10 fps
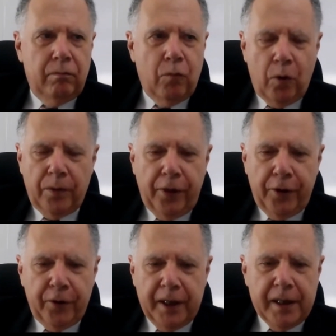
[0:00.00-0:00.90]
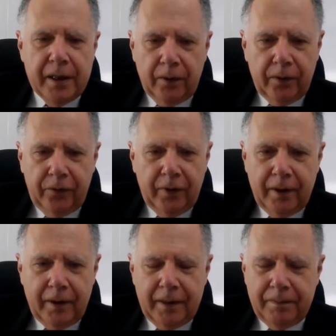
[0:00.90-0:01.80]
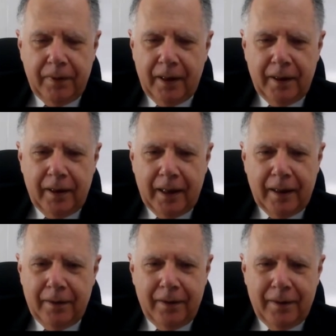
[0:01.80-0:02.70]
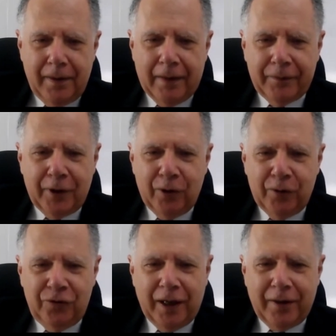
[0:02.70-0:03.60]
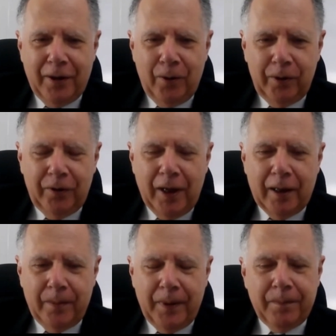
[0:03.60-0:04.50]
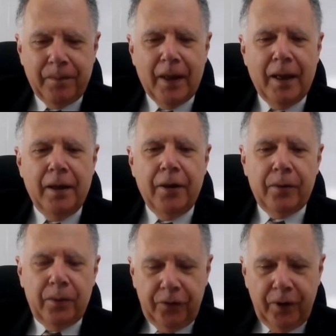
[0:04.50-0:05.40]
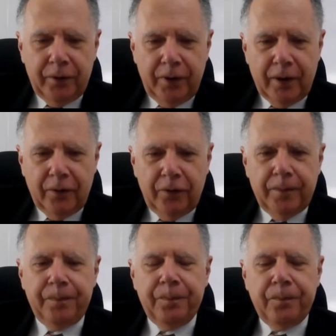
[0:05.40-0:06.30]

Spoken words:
more than 30 years. I have to go check the old data, but the result is